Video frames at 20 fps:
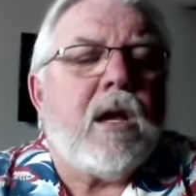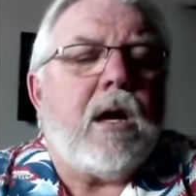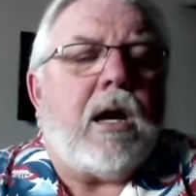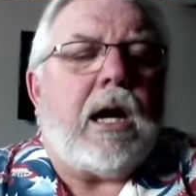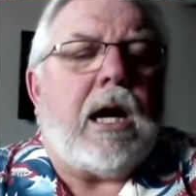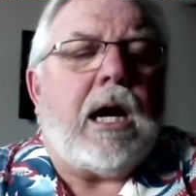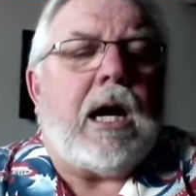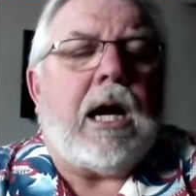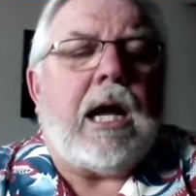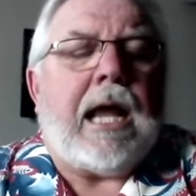
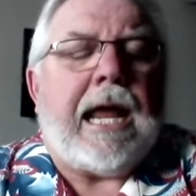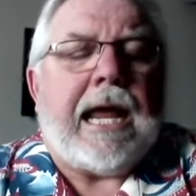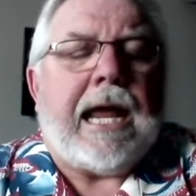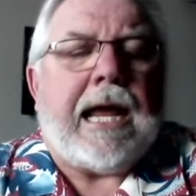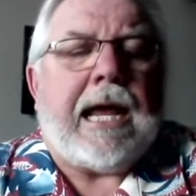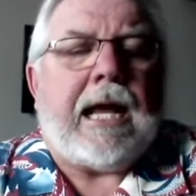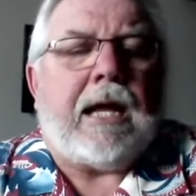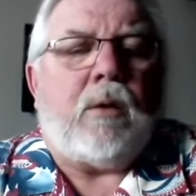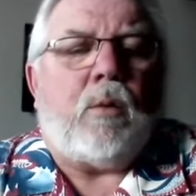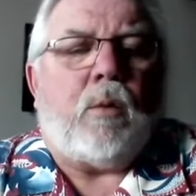
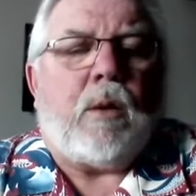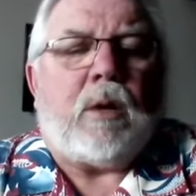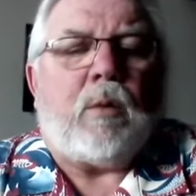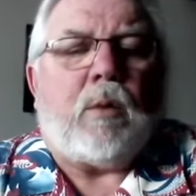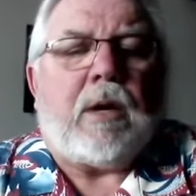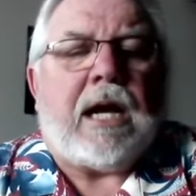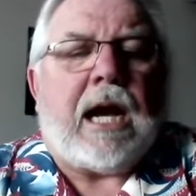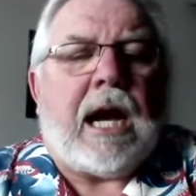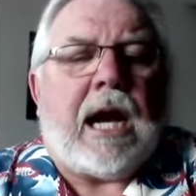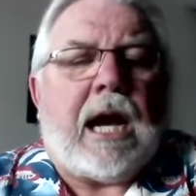And when
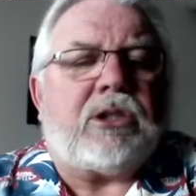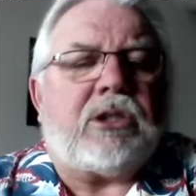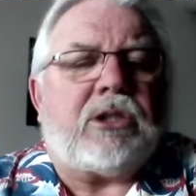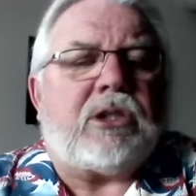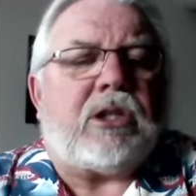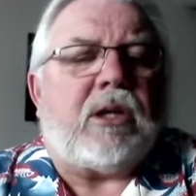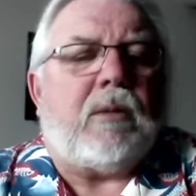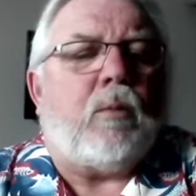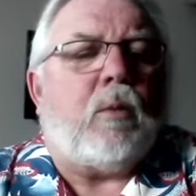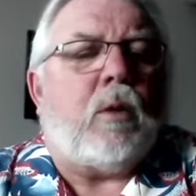we hire
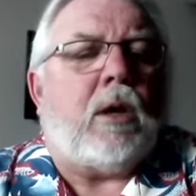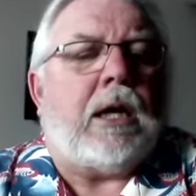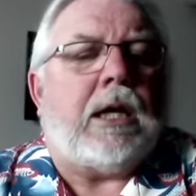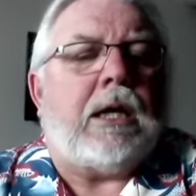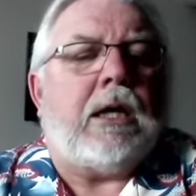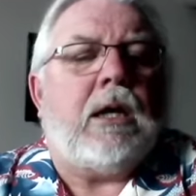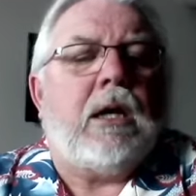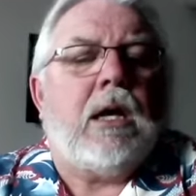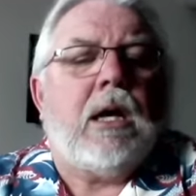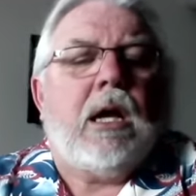
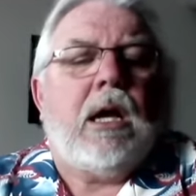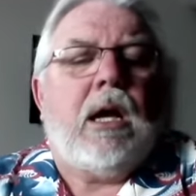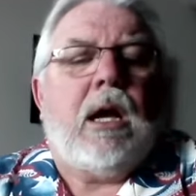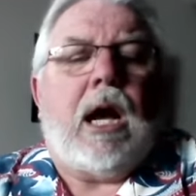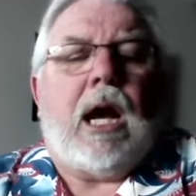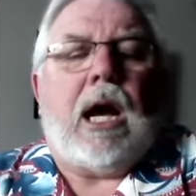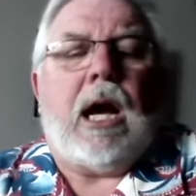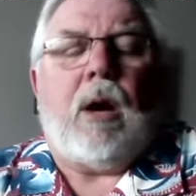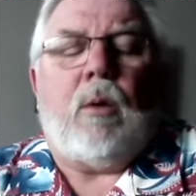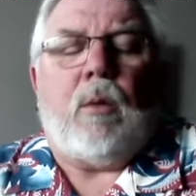someone,
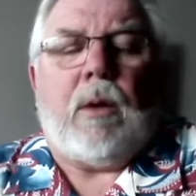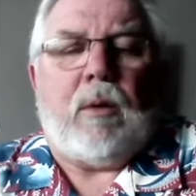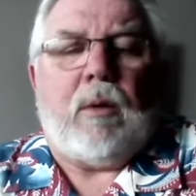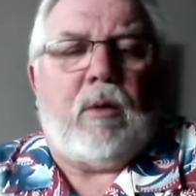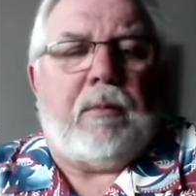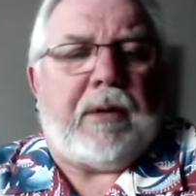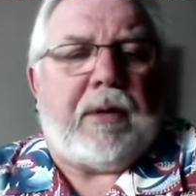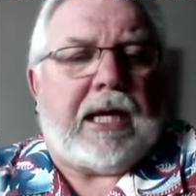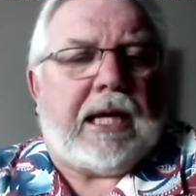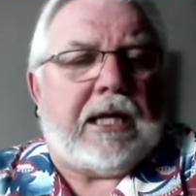we
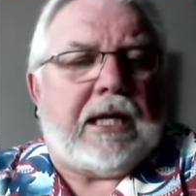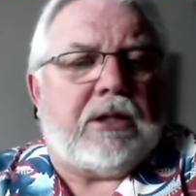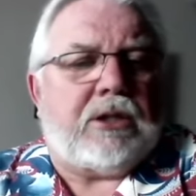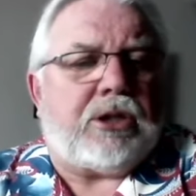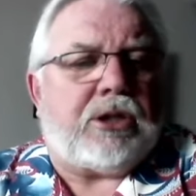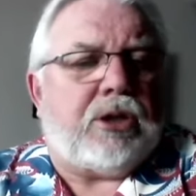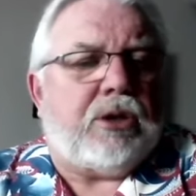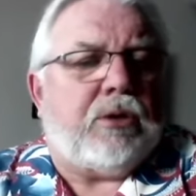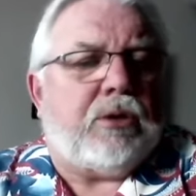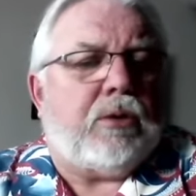will begin
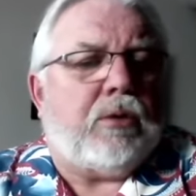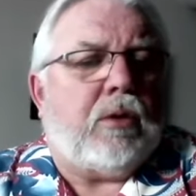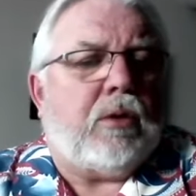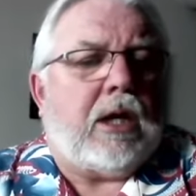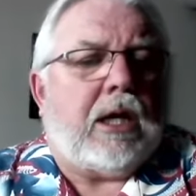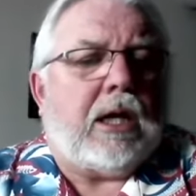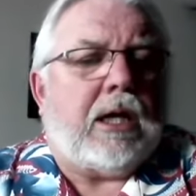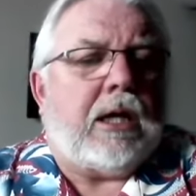to